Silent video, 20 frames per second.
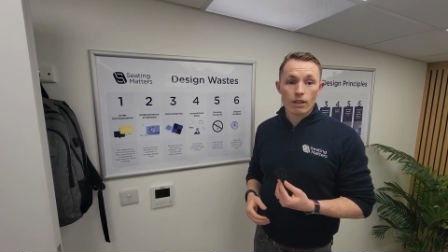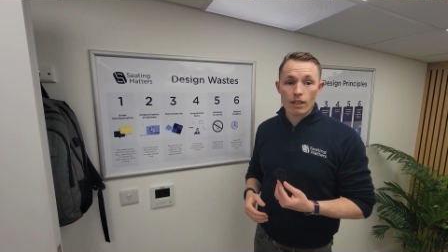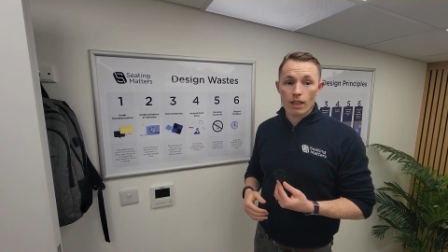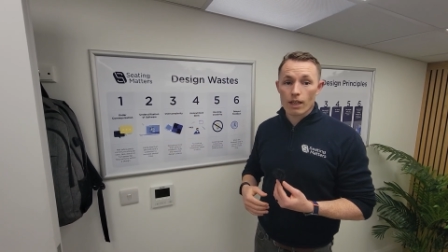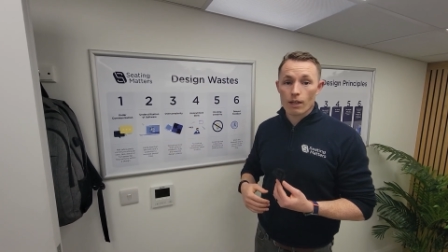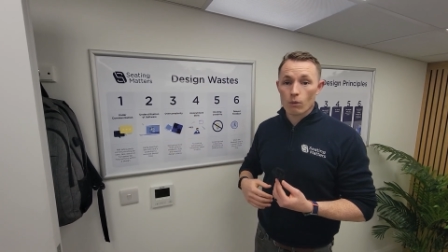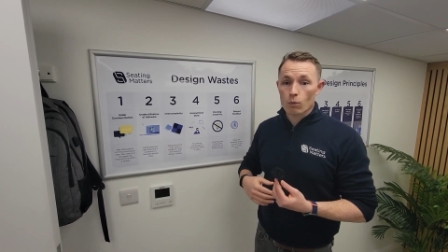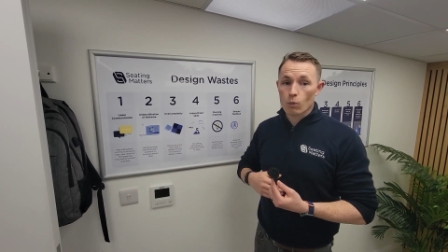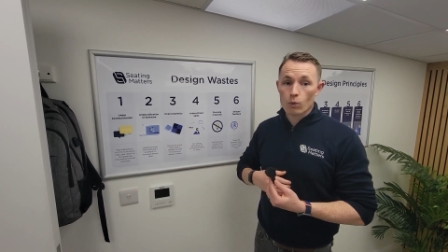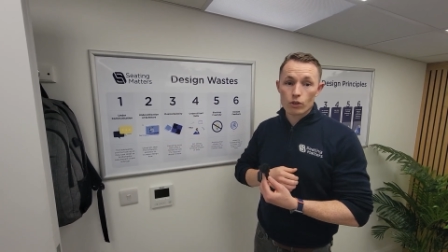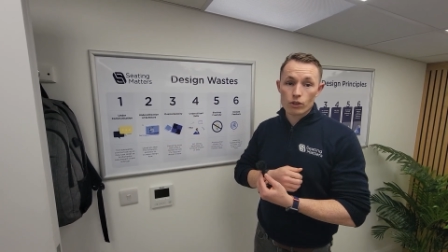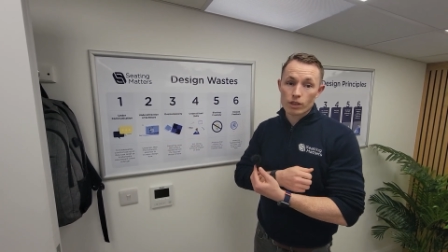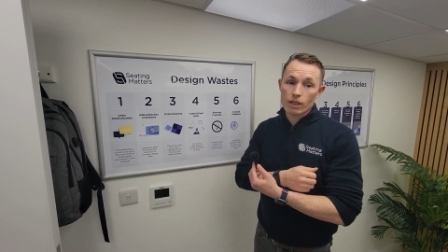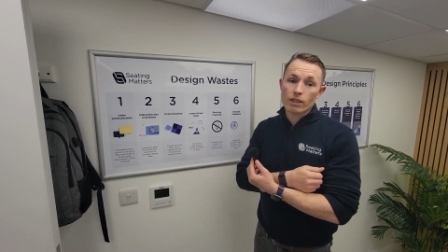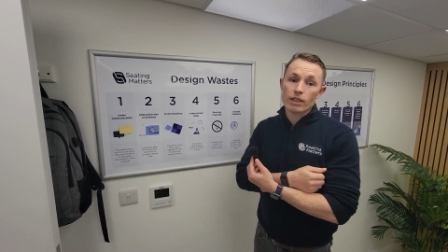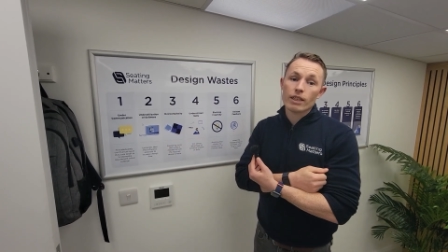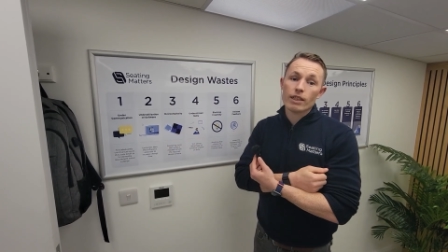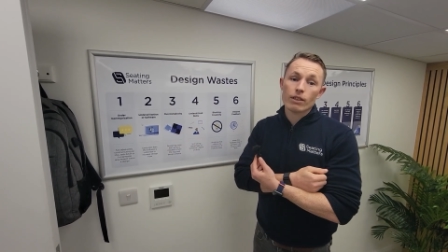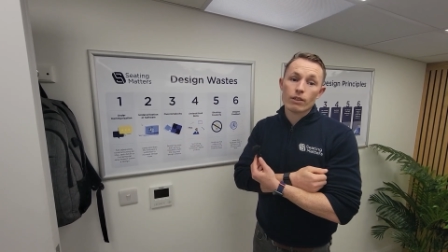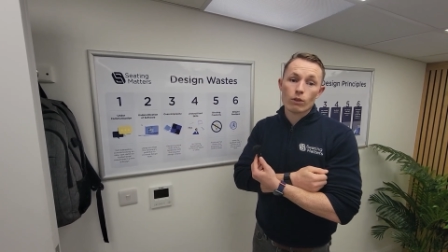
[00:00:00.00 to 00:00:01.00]
uh, we're
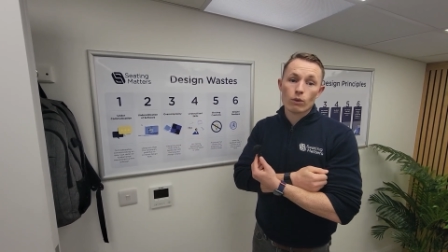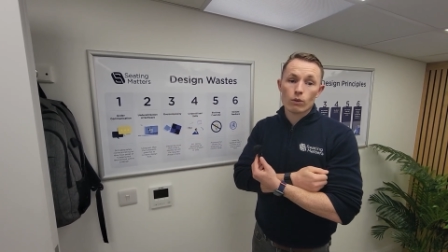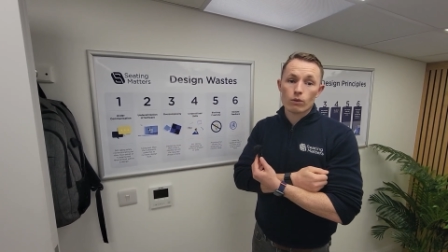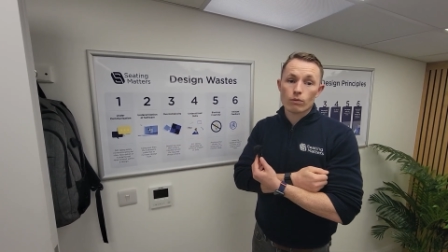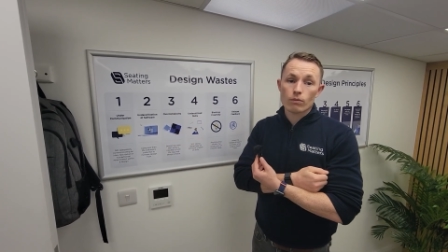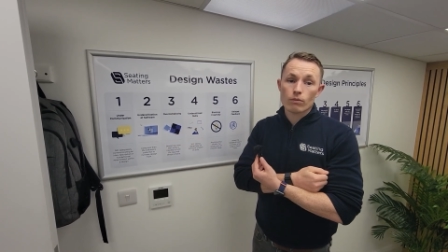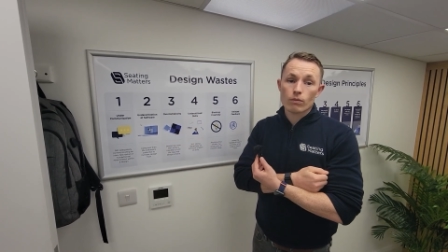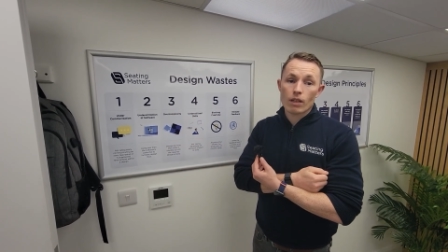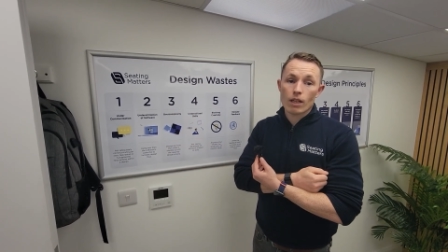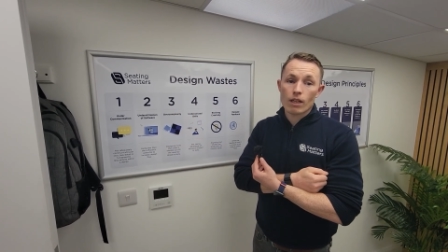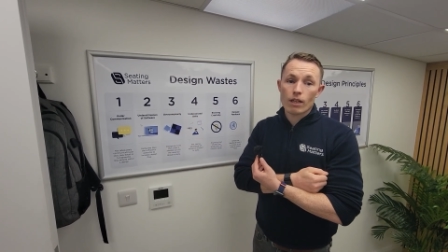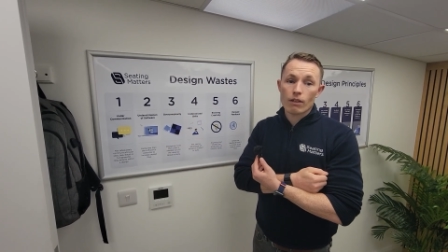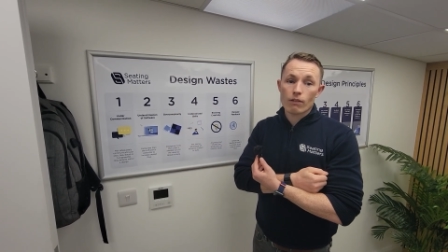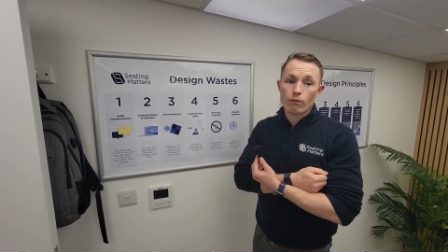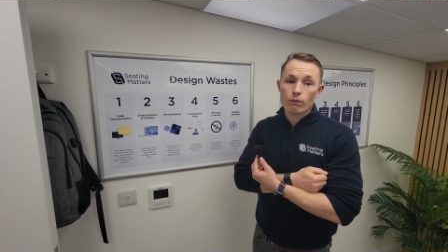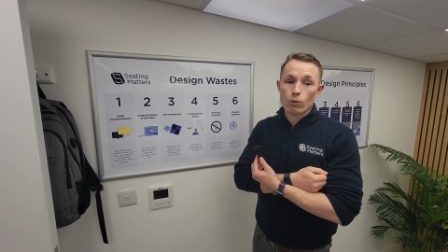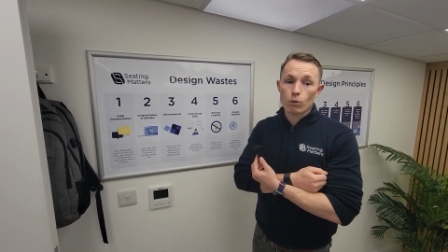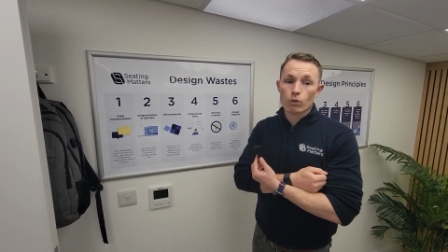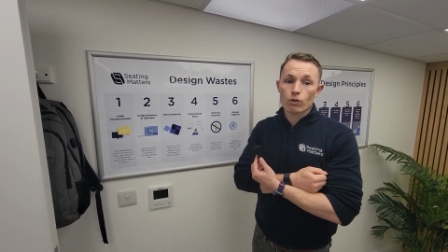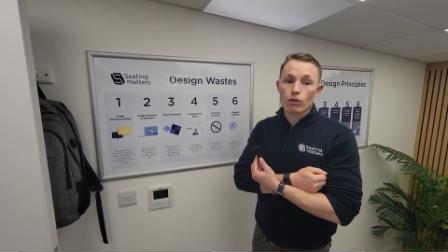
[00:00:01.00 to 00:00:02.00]
sitting here uh,
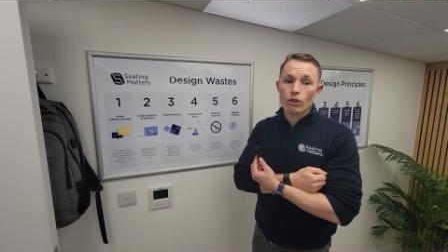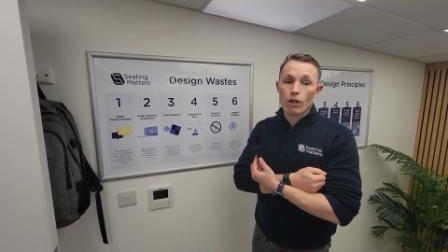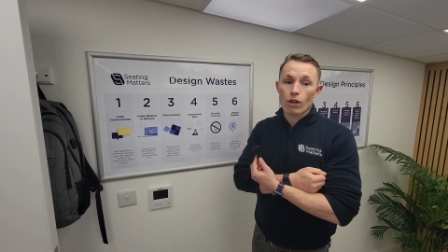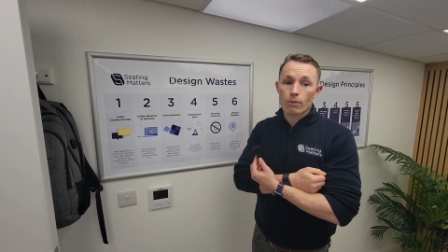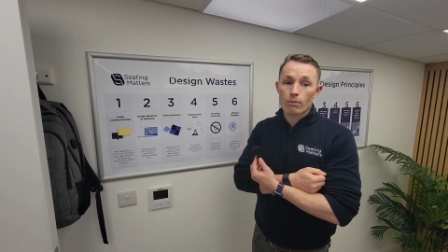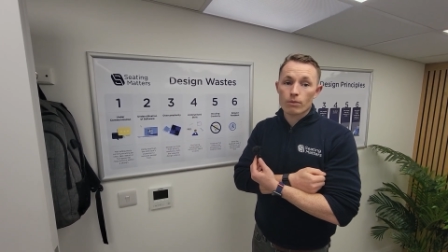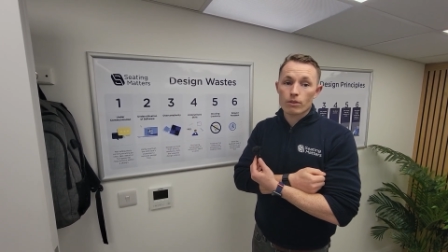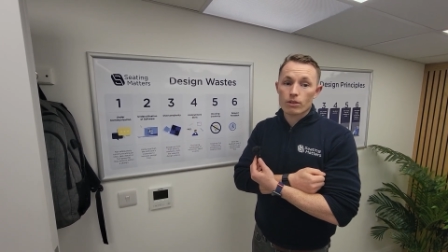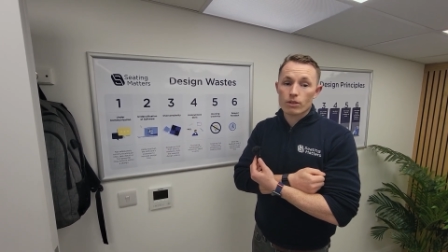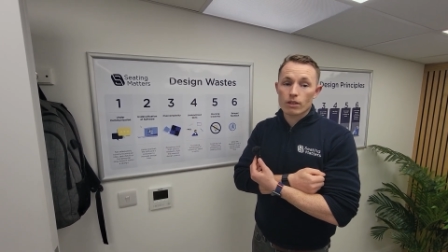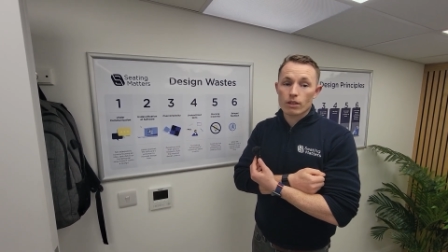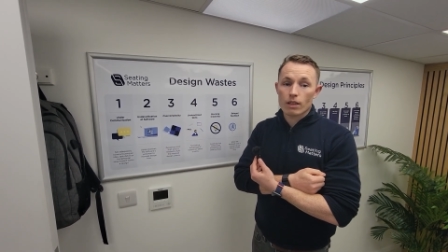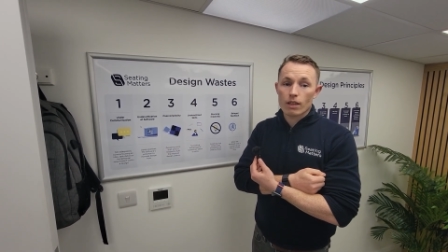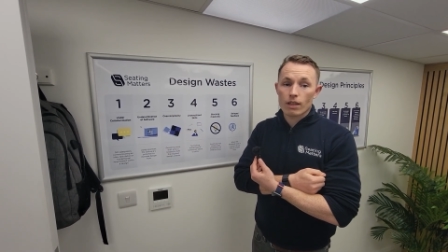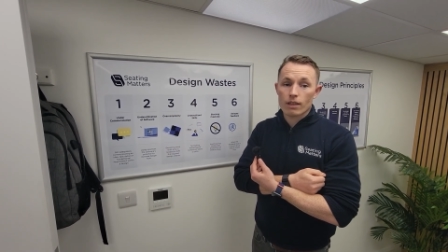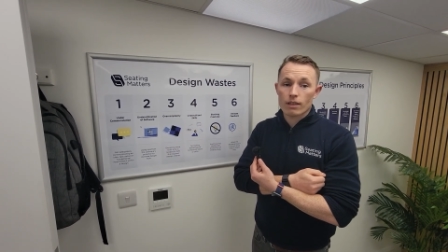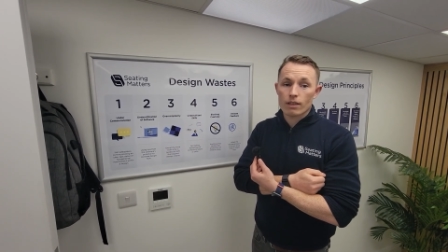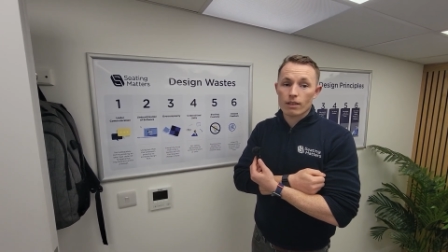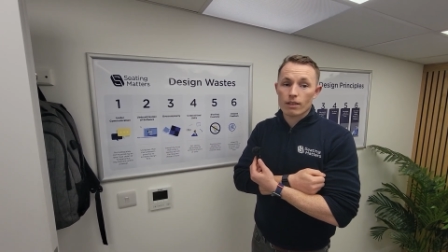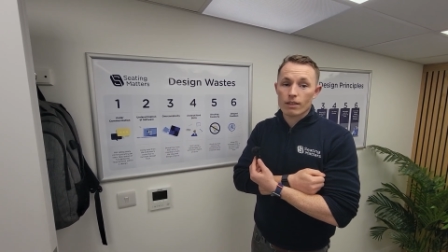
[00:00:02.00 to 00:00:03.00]
folding our arms
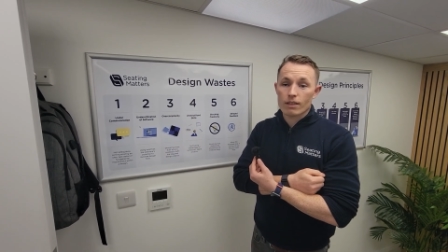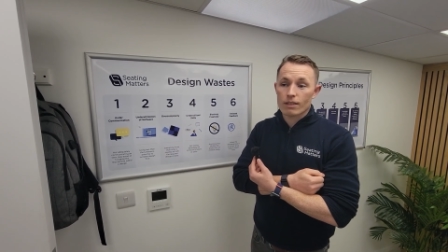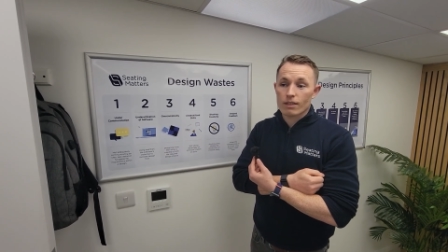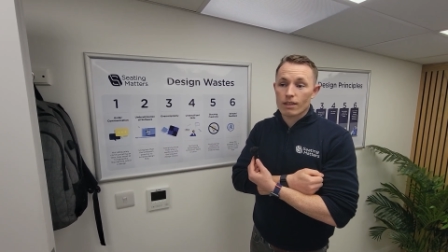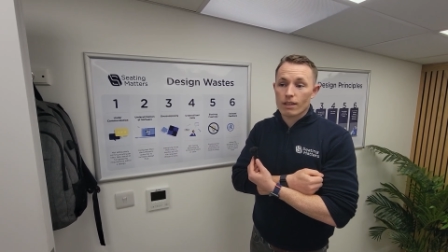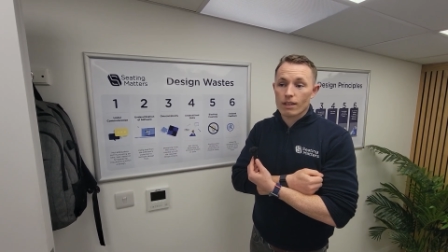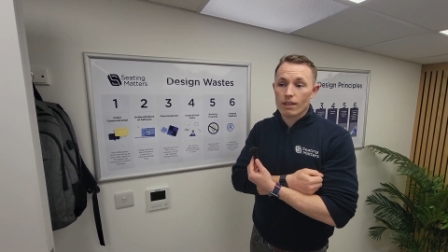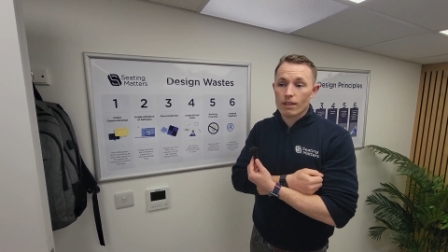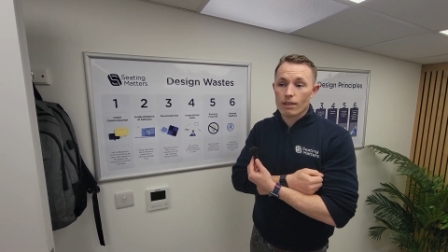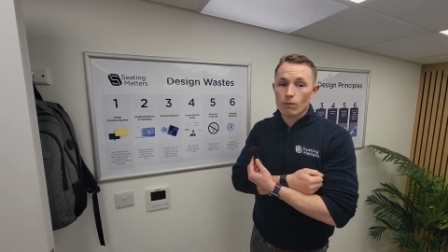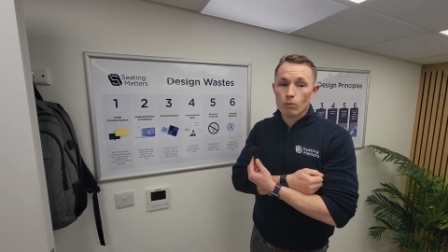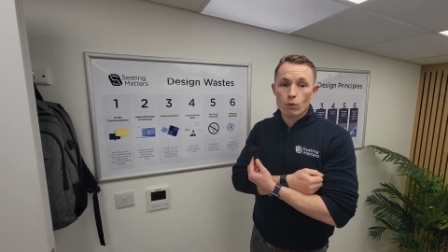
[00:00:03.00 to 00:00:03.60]
and uh,